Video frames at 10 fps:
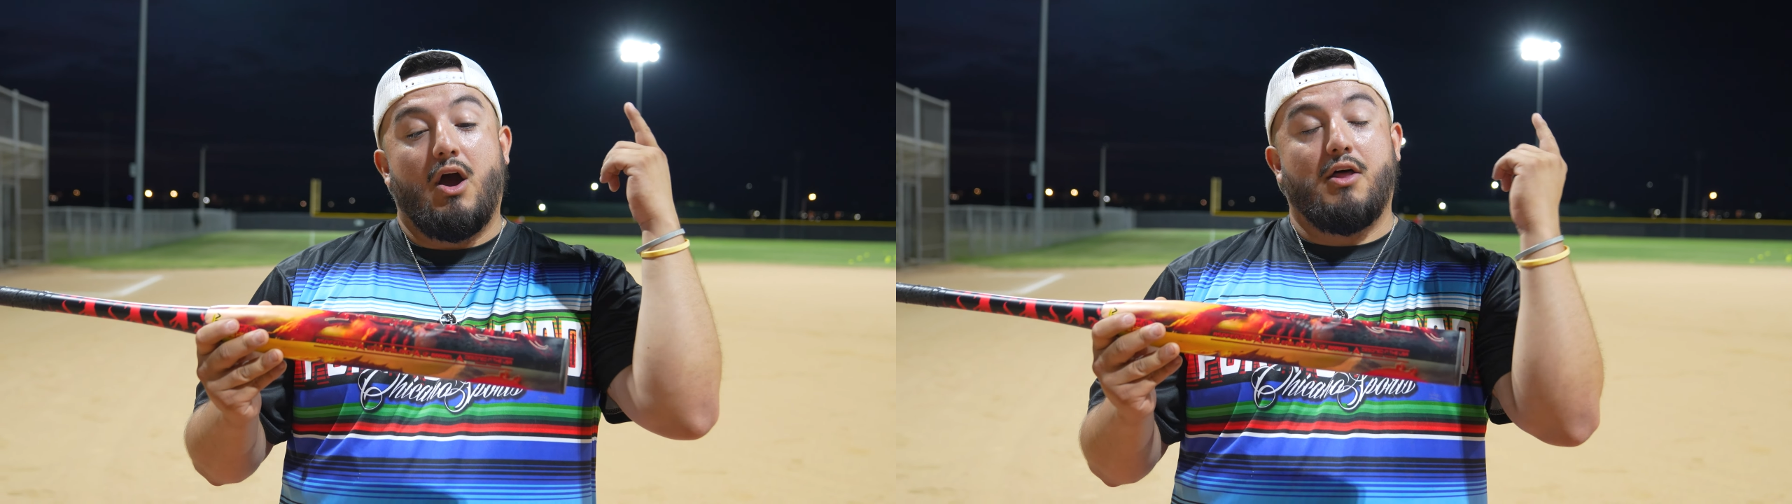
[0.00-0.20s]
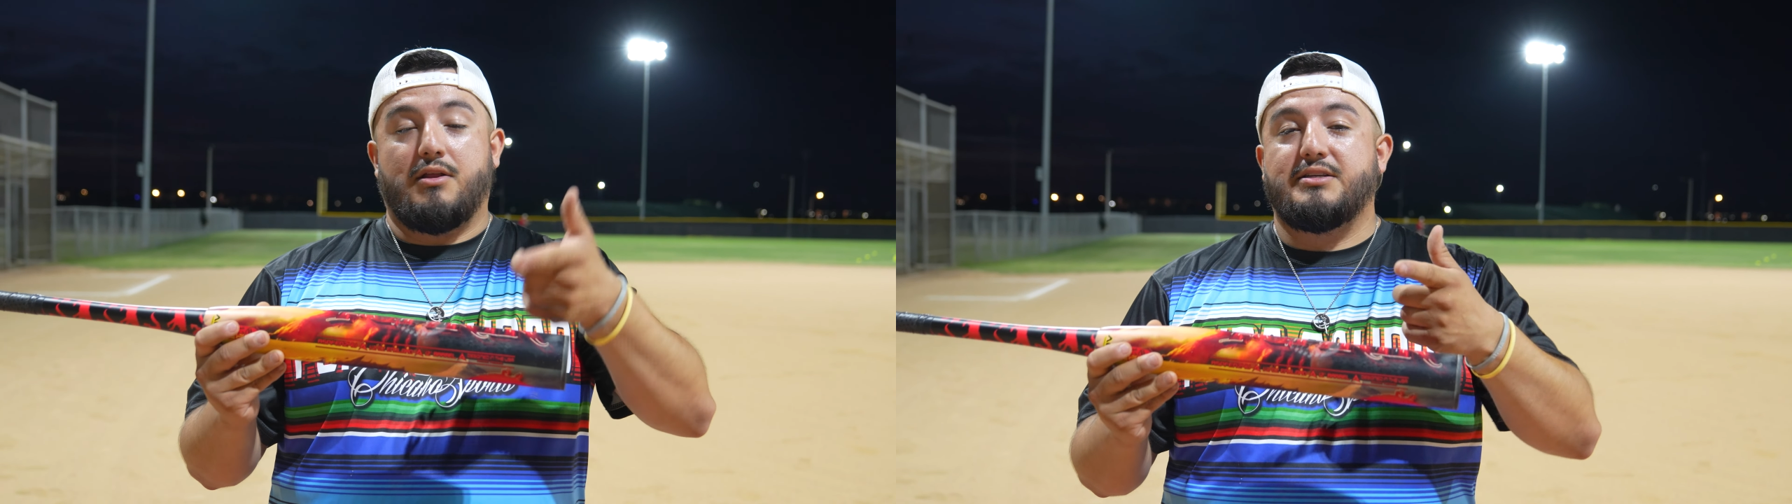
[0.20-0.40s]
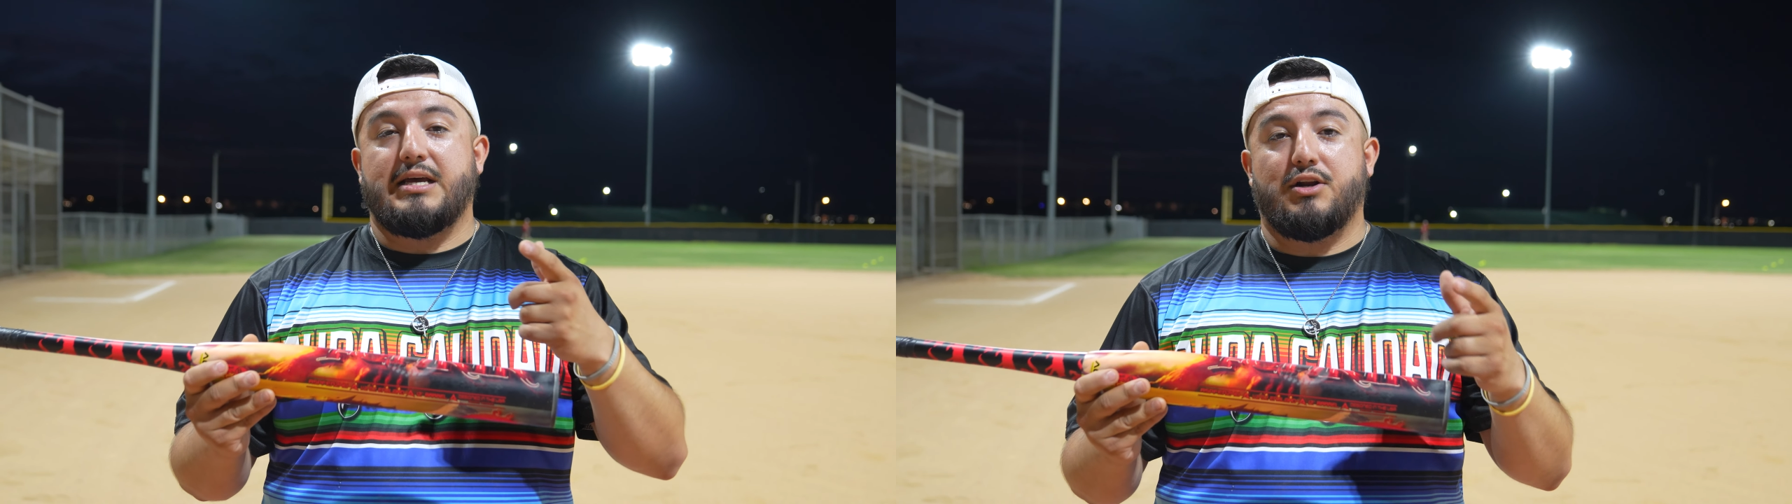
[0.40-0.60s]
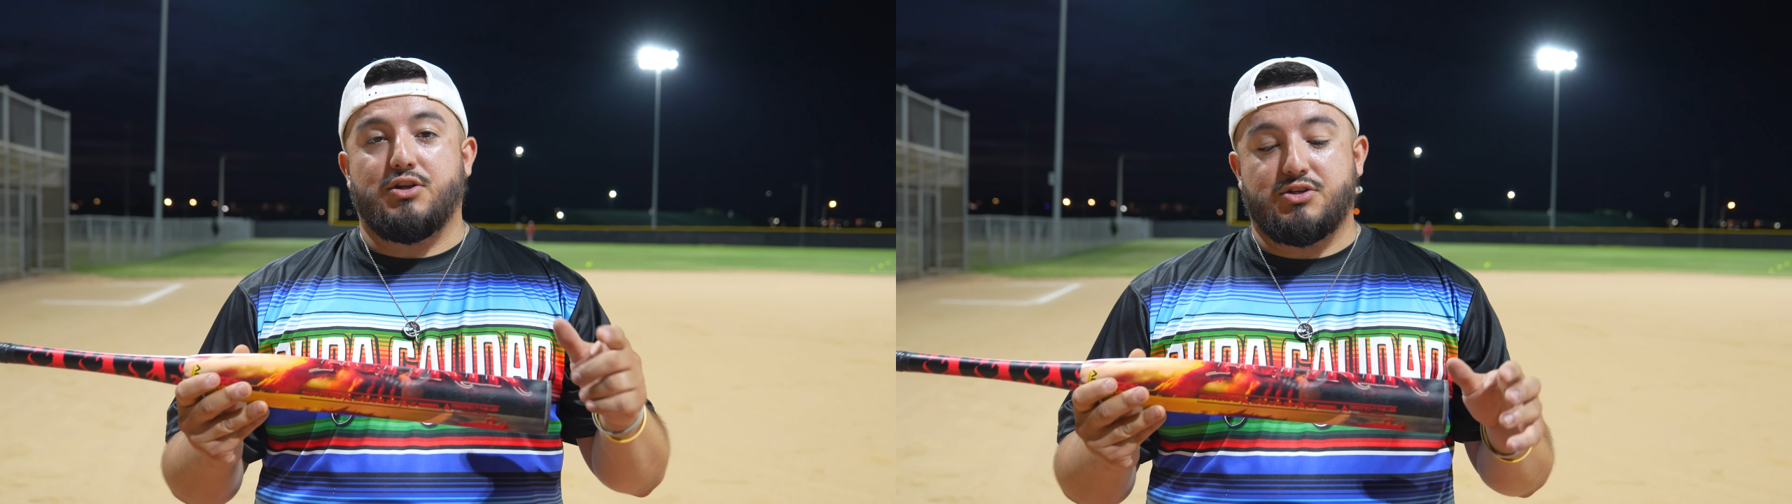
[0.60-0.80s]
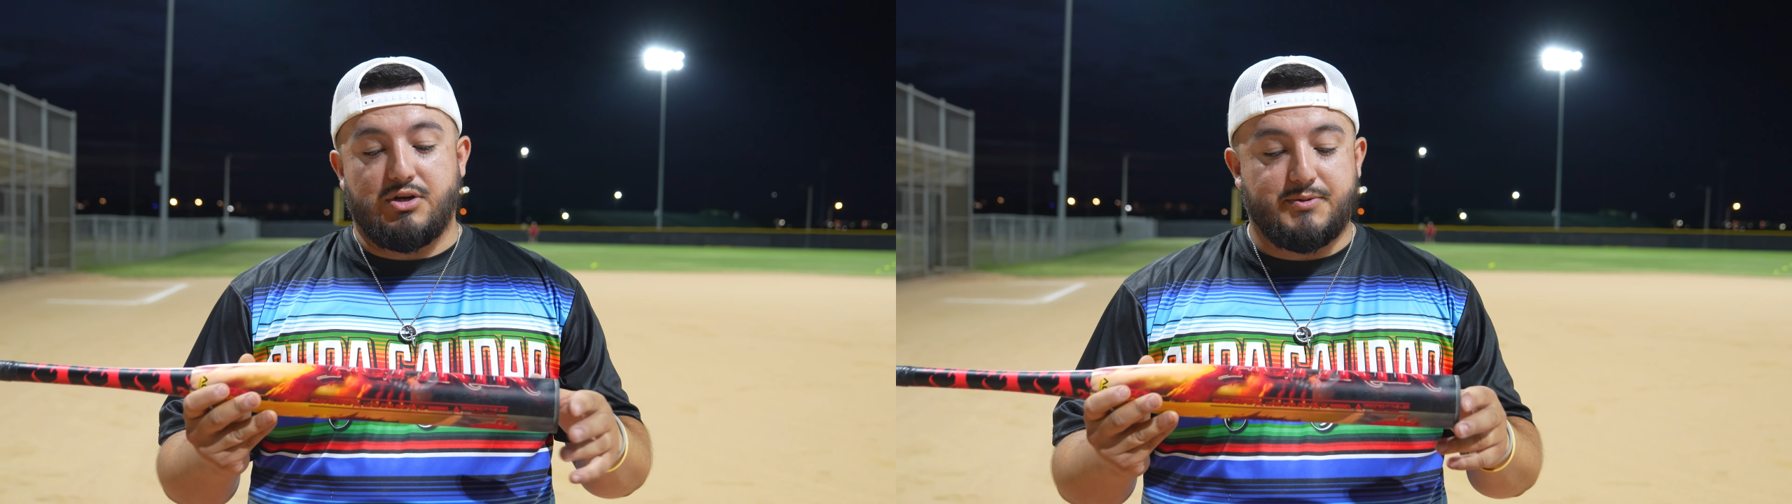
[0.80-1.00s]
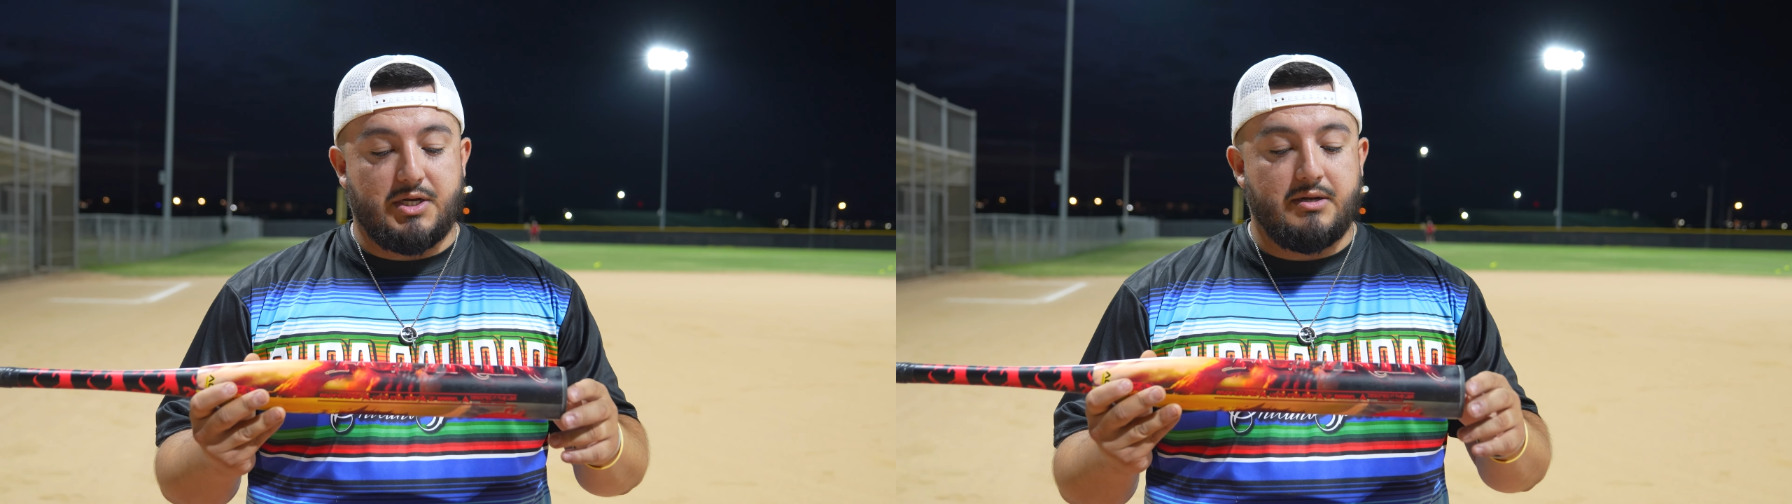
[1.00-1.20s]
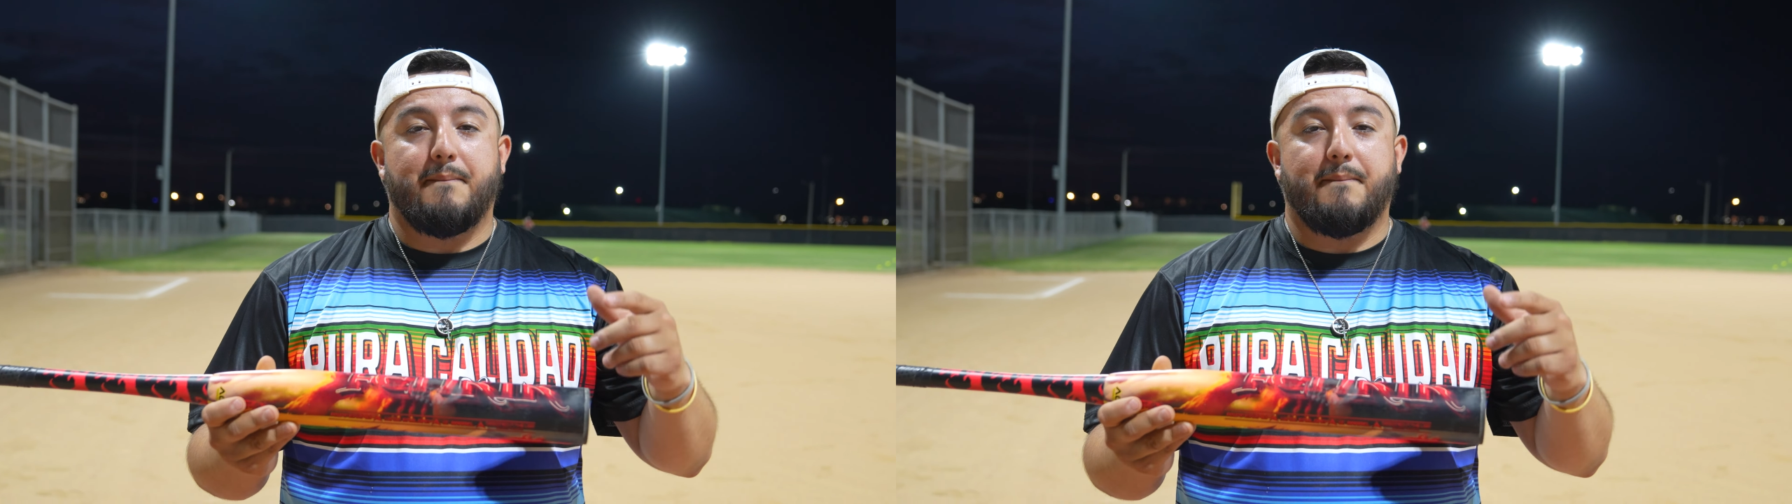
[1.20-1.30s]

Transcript: All the links down in the description.